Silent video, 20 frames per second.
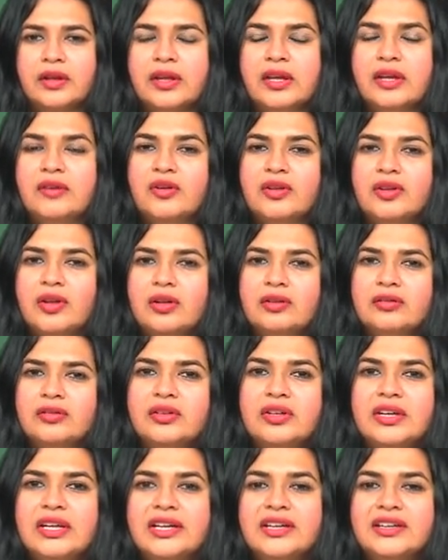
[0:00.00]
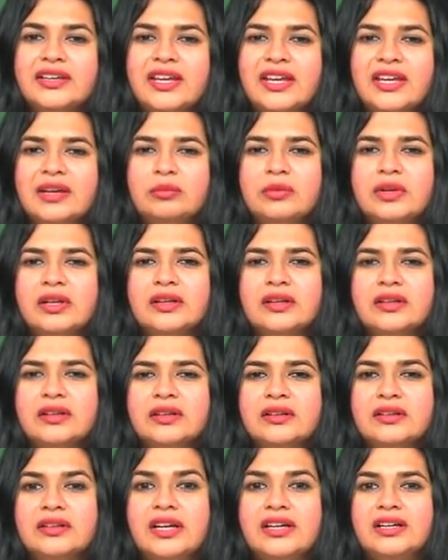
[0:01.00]
He was also nicknamed
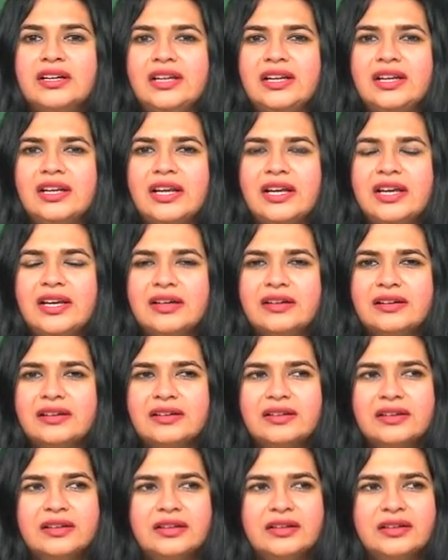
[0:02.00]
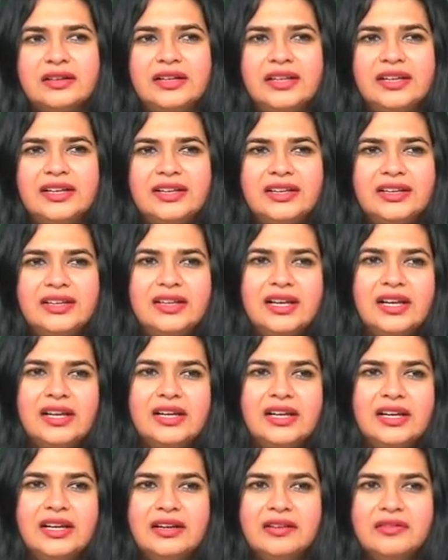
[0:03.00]
the delayer,
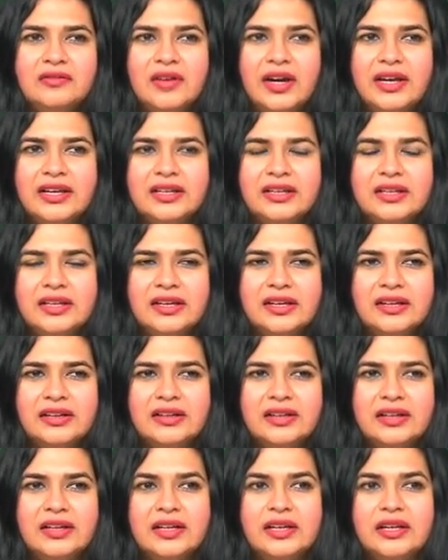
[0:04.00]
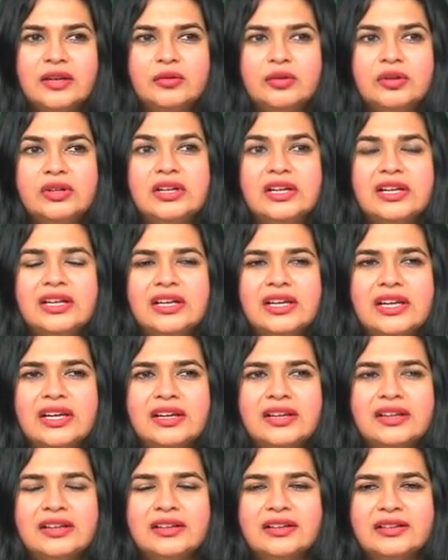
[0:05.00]
D-E-L-A-Y-E-R. He would
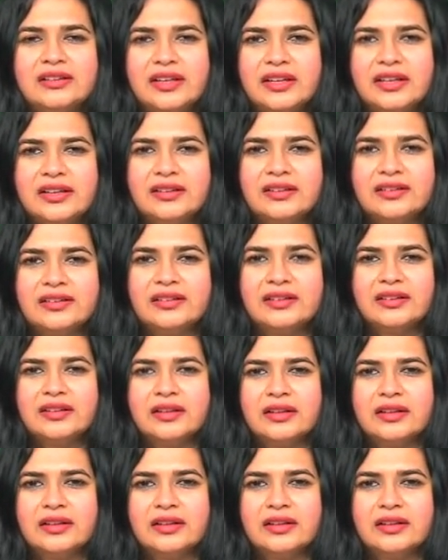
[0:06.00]
delay things,